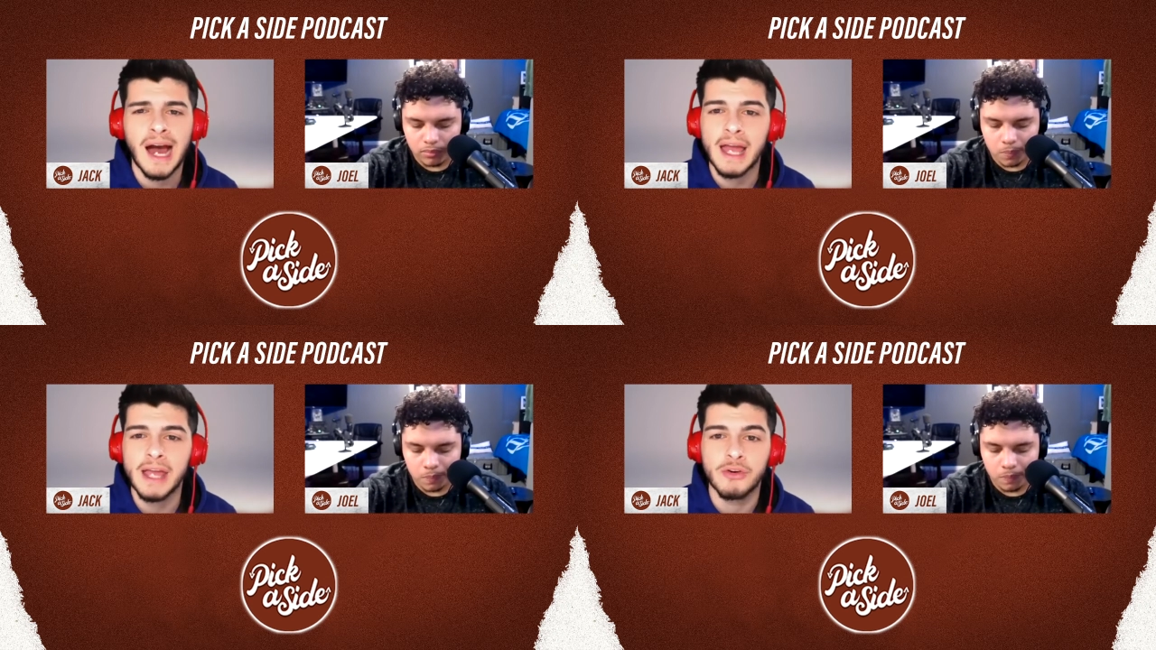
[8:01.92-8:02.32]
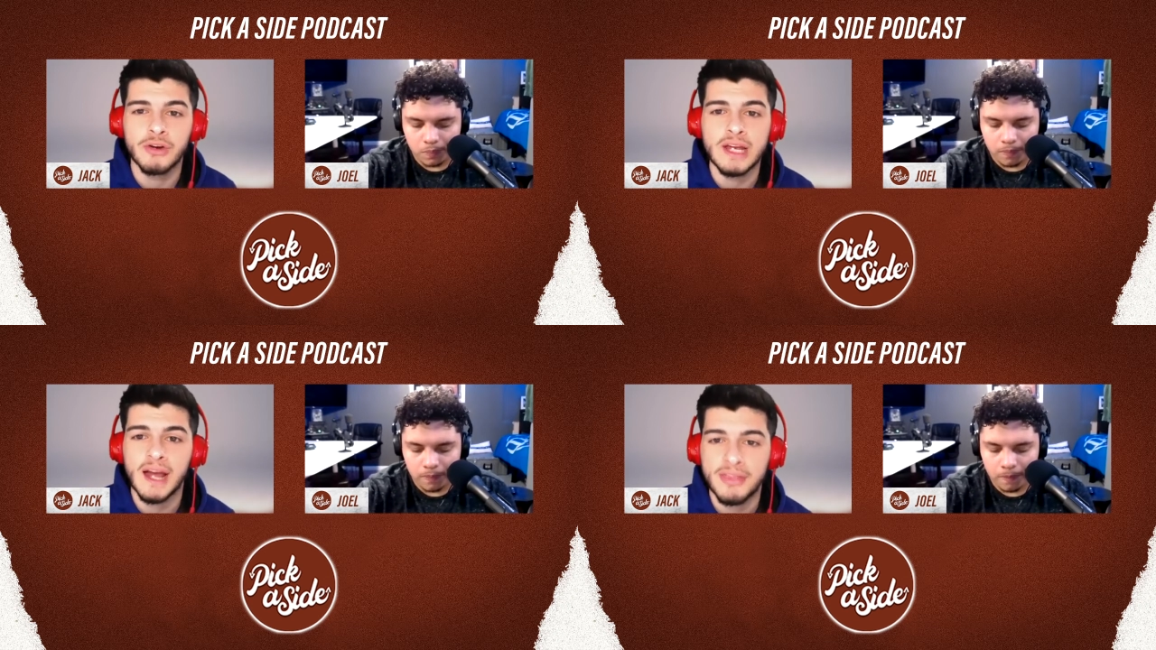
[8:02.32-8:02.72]
Speaker 1: I
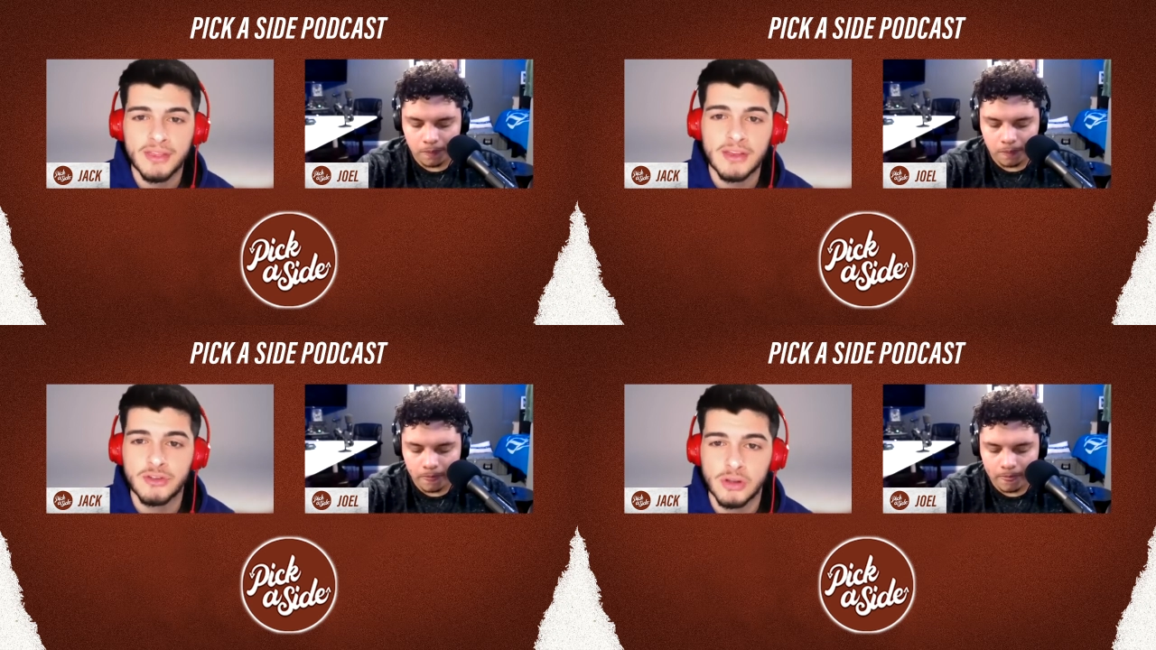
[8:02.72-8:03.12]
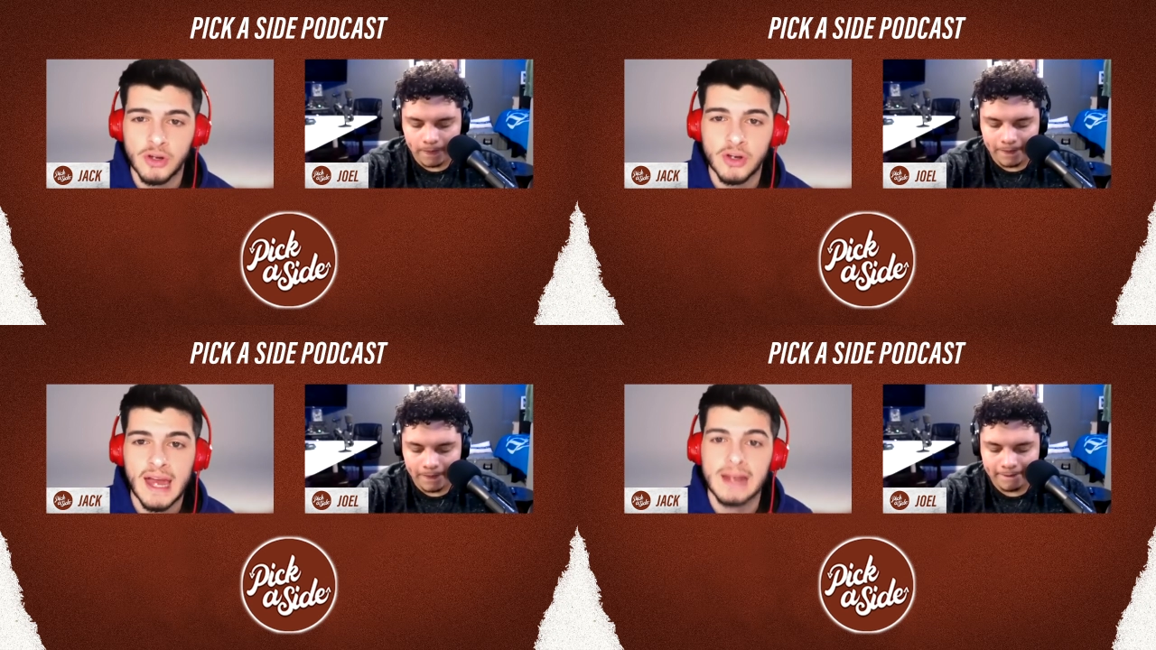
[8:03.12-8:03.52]
agree. I think they should
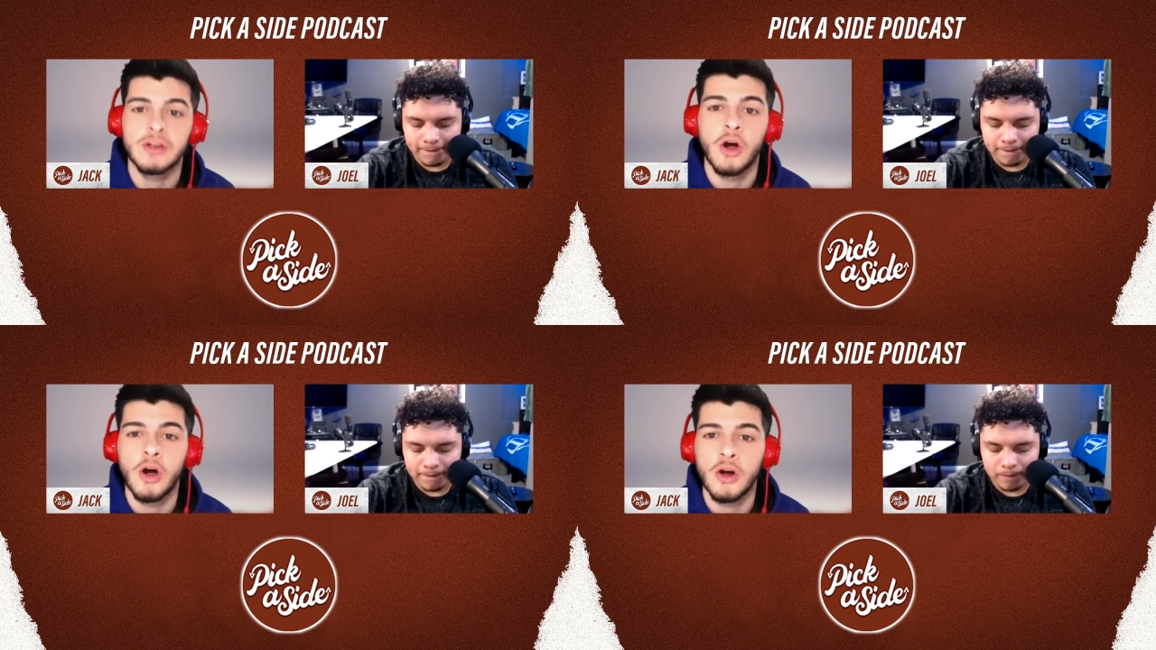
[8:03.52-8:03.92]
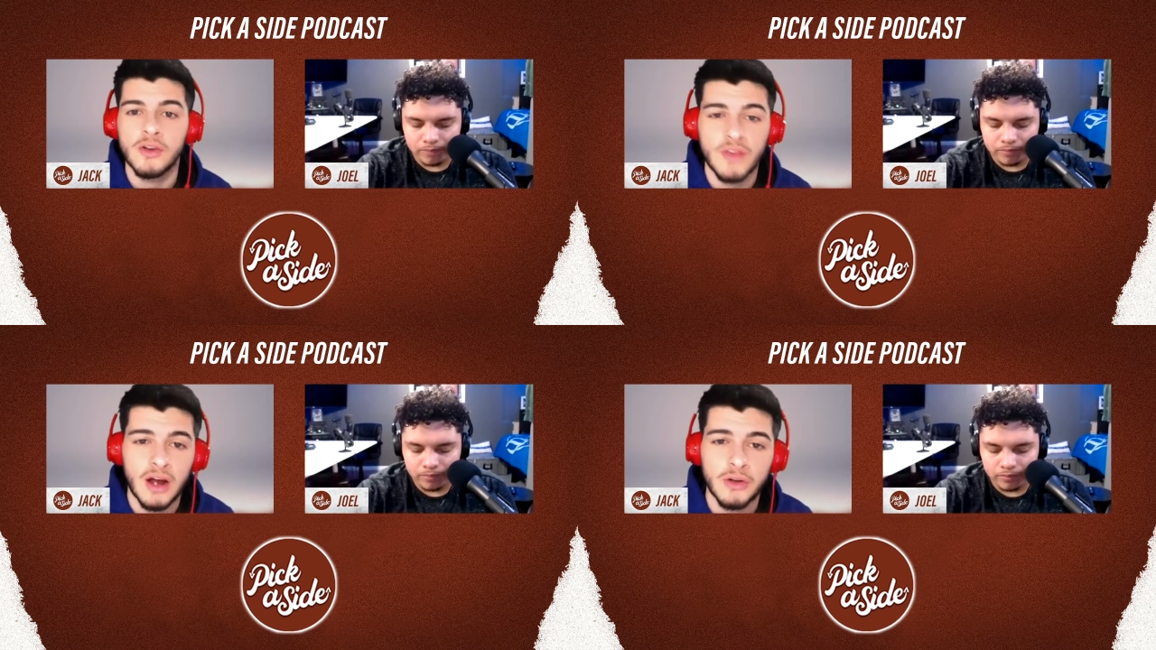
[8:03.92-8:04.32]
look at guard,
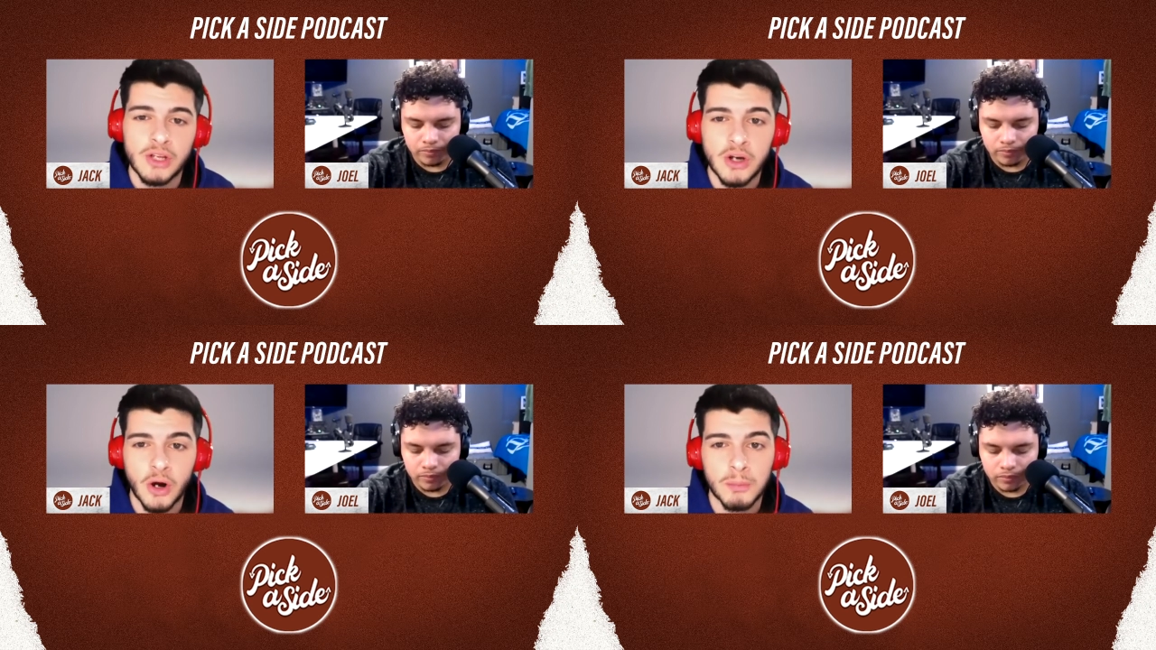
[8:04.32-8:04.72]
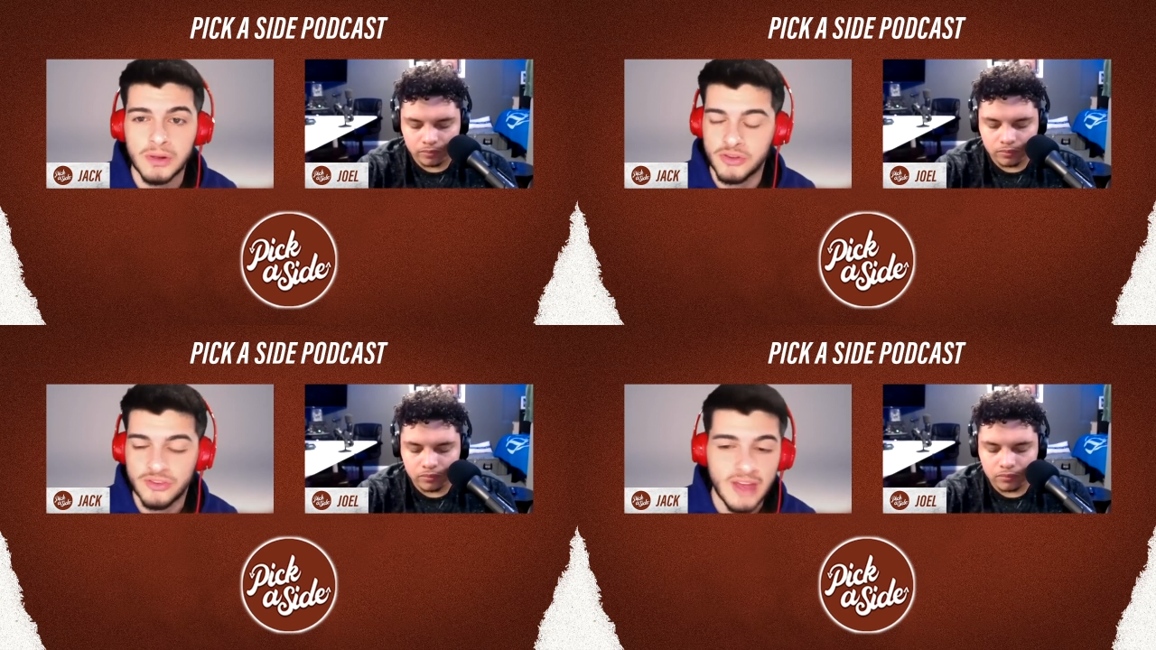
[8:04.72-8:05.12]
and not only guard,
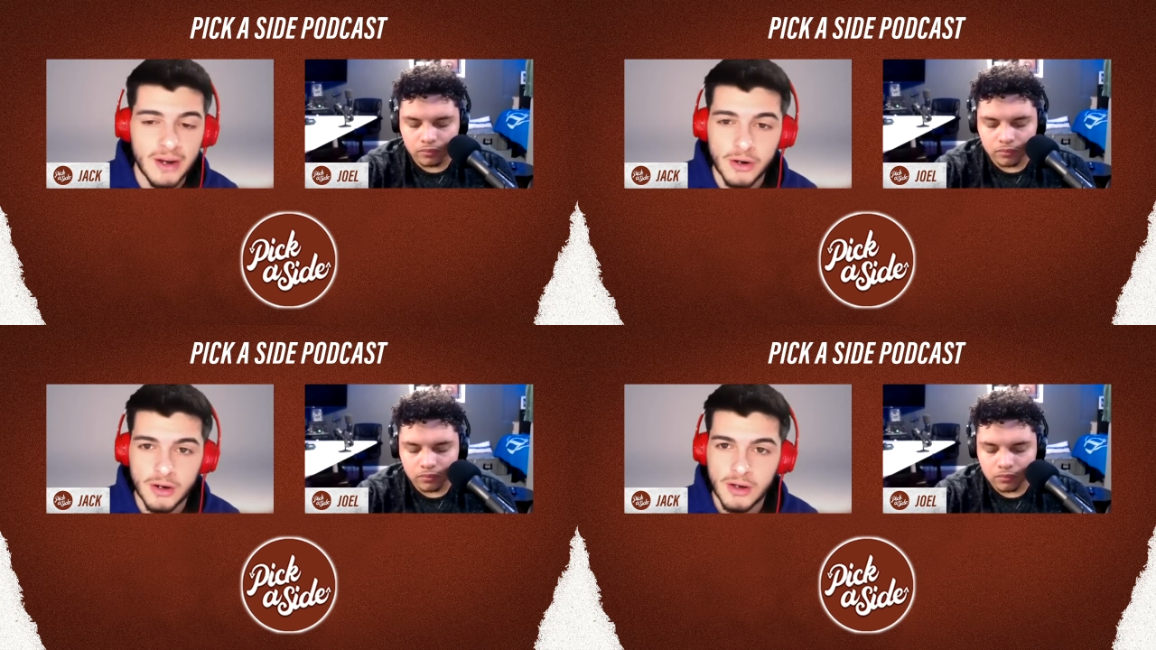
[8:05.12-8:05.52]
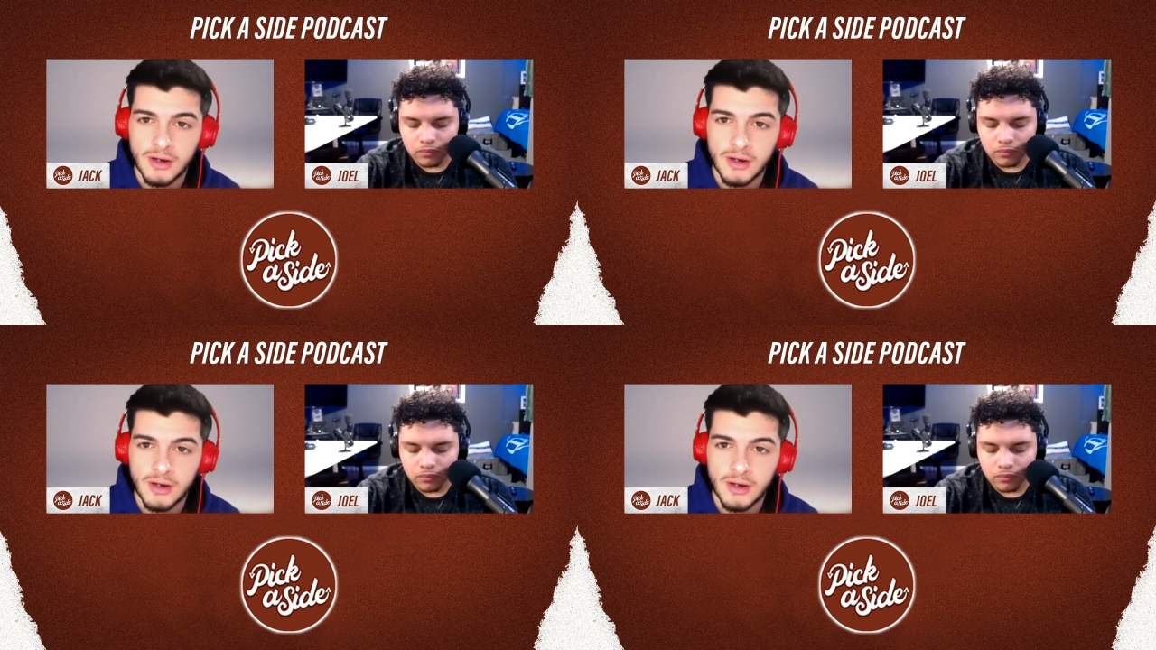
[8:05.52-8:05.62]
but center.